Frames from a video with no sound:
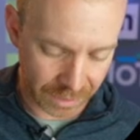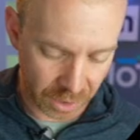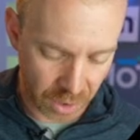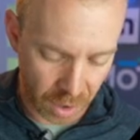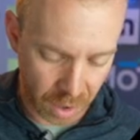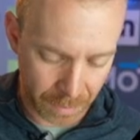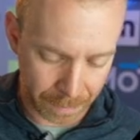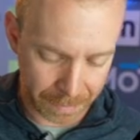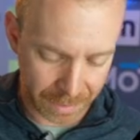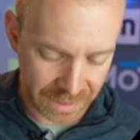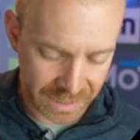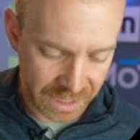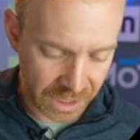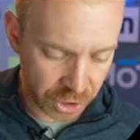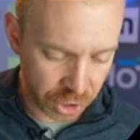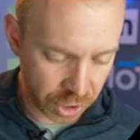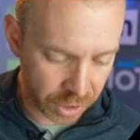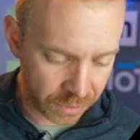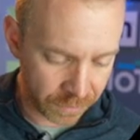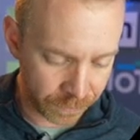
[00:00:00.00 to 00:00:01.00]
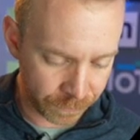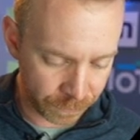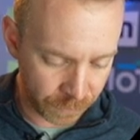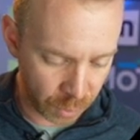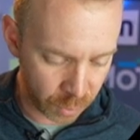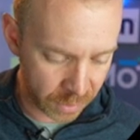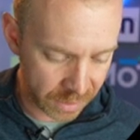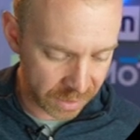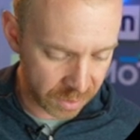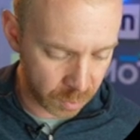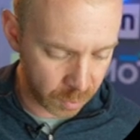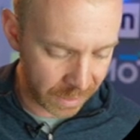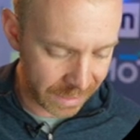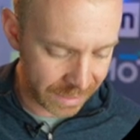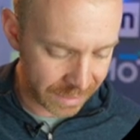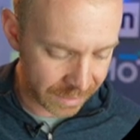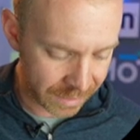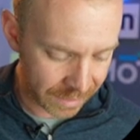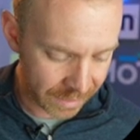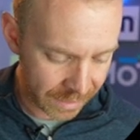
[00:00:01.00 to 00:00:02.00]
the competition focused
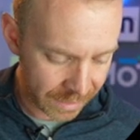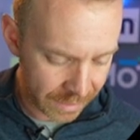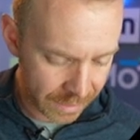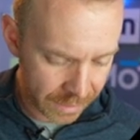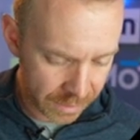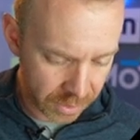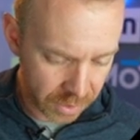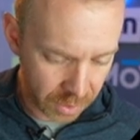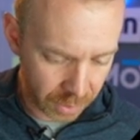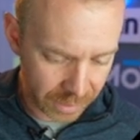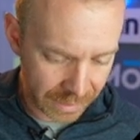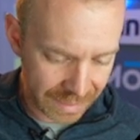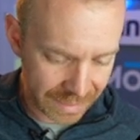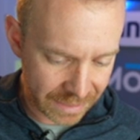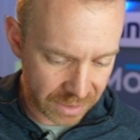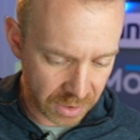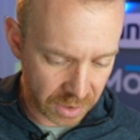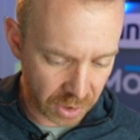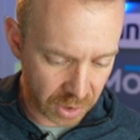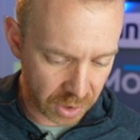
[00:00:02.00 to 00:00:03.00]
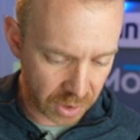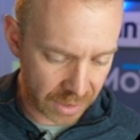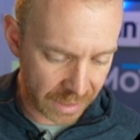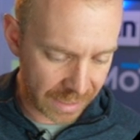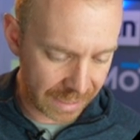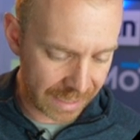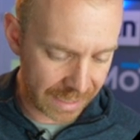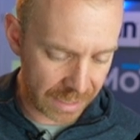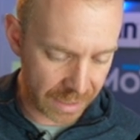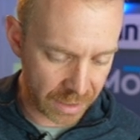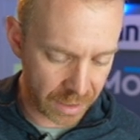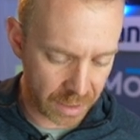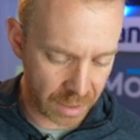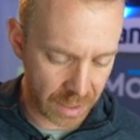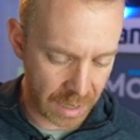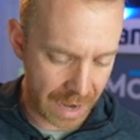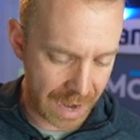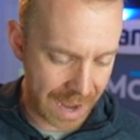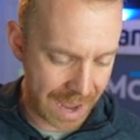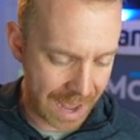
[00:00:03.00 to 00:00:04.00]
weeks. So let's look
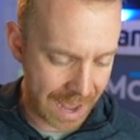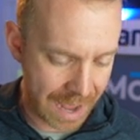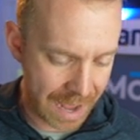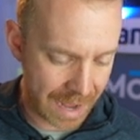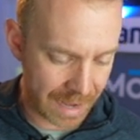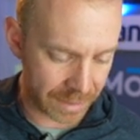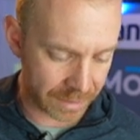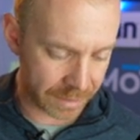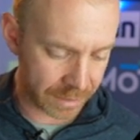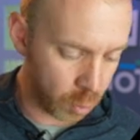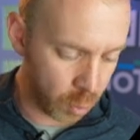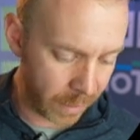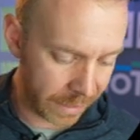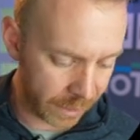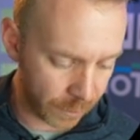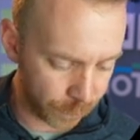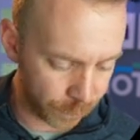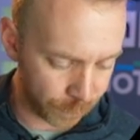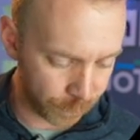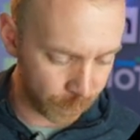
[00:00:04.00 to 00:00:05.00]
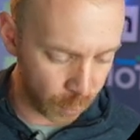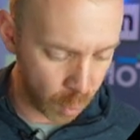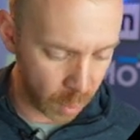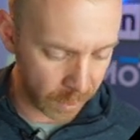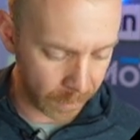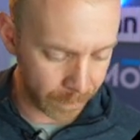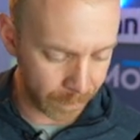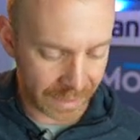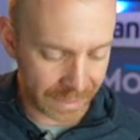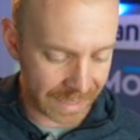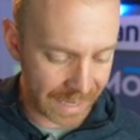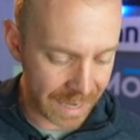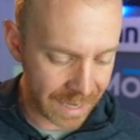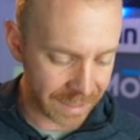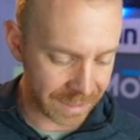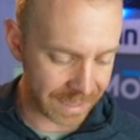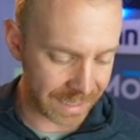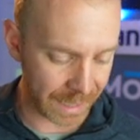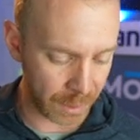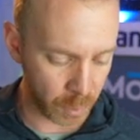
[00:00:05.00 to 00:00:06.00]
here at week four.
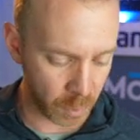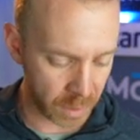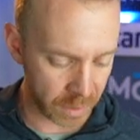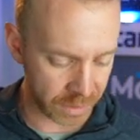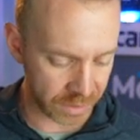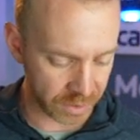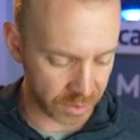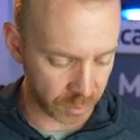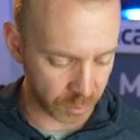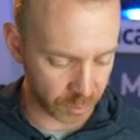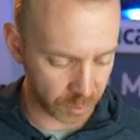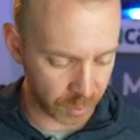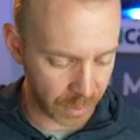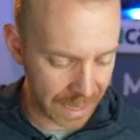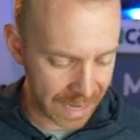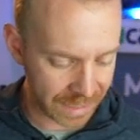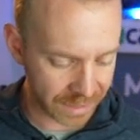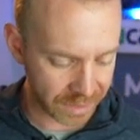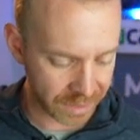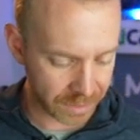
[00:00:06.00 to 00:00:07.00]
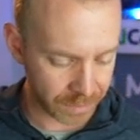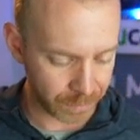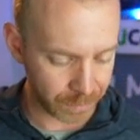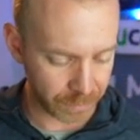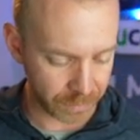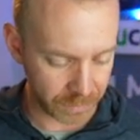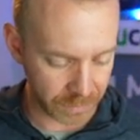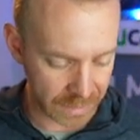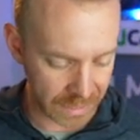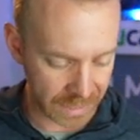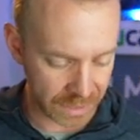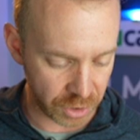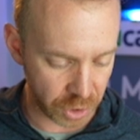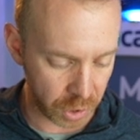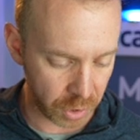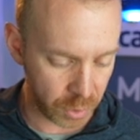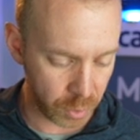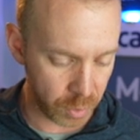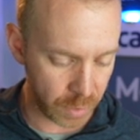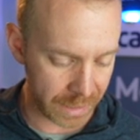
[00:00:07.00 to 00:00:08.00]
Again, day one is a rest. Day
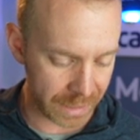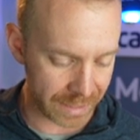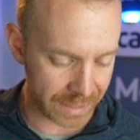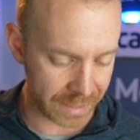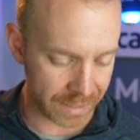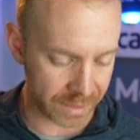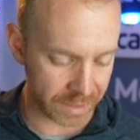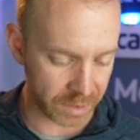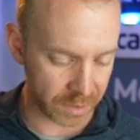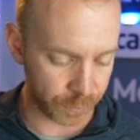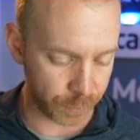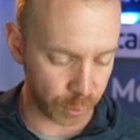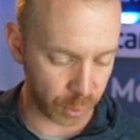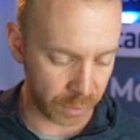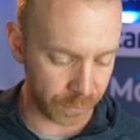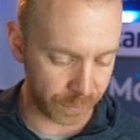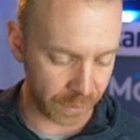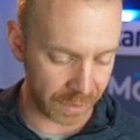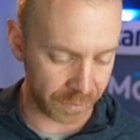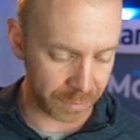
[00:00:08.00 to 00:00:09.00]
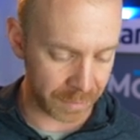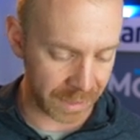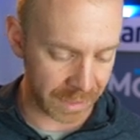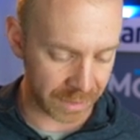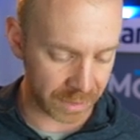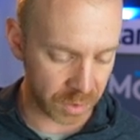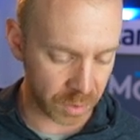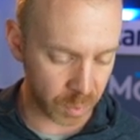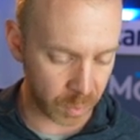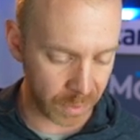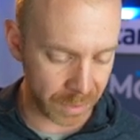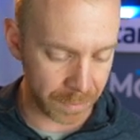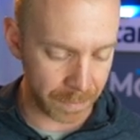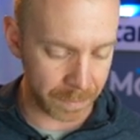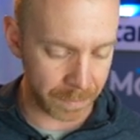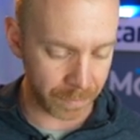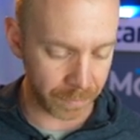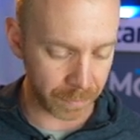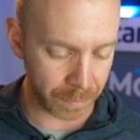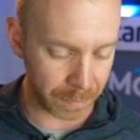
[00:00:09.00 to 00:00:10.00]
two is a 45 minute
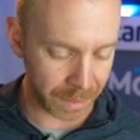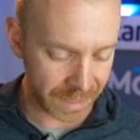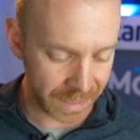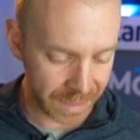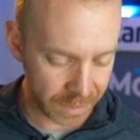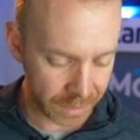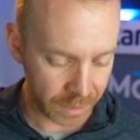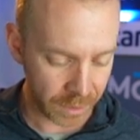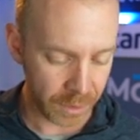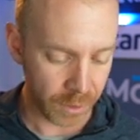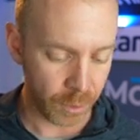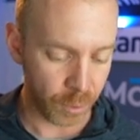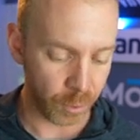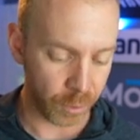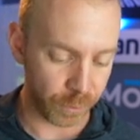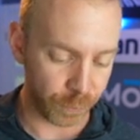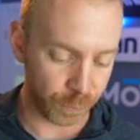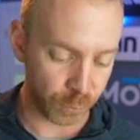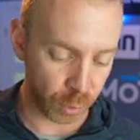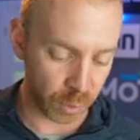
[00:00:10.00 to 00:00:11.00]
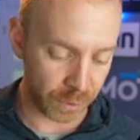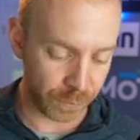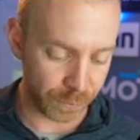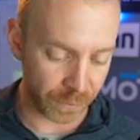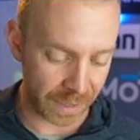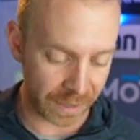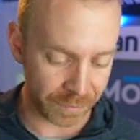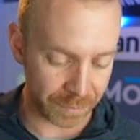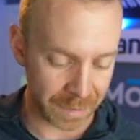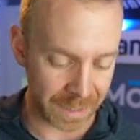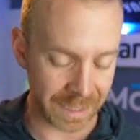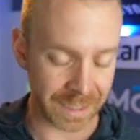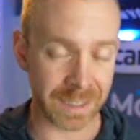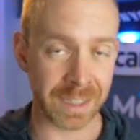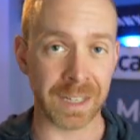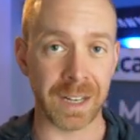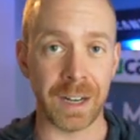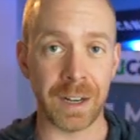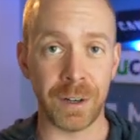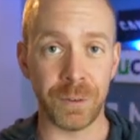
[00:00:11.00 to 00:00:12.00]
swim, bike, with 45
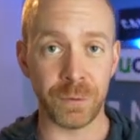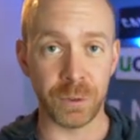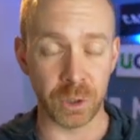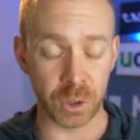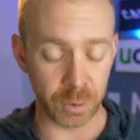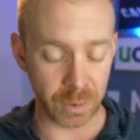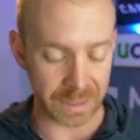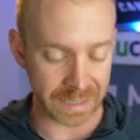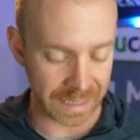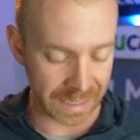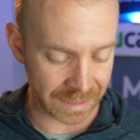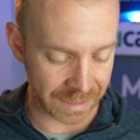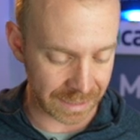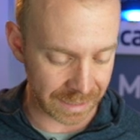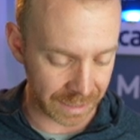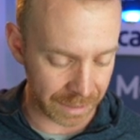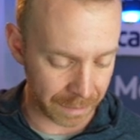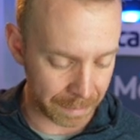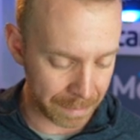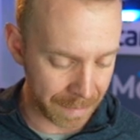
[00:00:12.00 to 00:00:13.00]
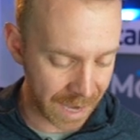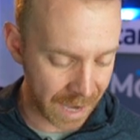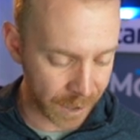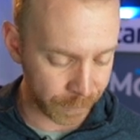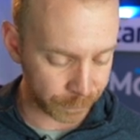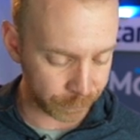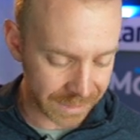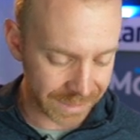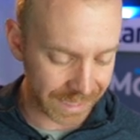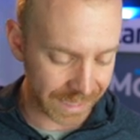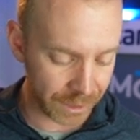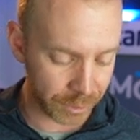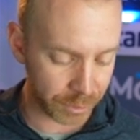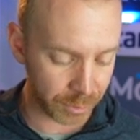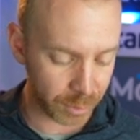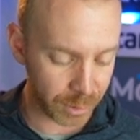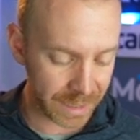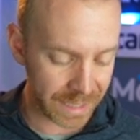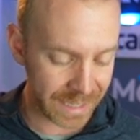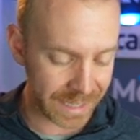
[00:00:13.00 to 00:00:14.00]
minutes of low intensity at MAF. Day
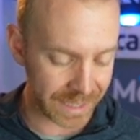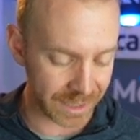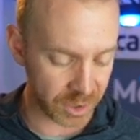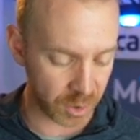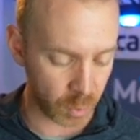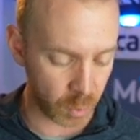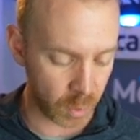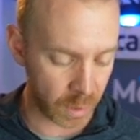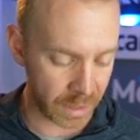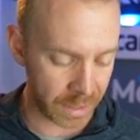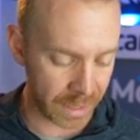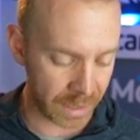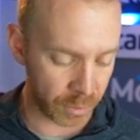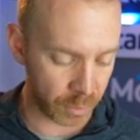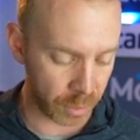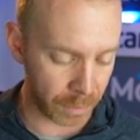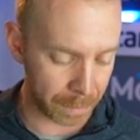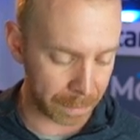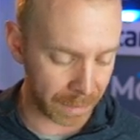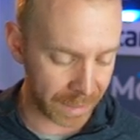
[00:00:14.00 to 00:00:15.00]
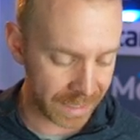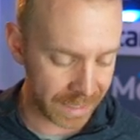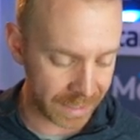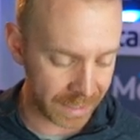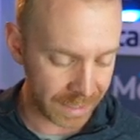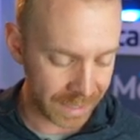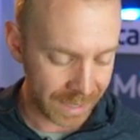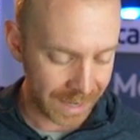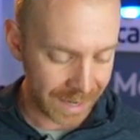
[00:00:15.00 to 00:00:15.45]
three is a 1 hour bike.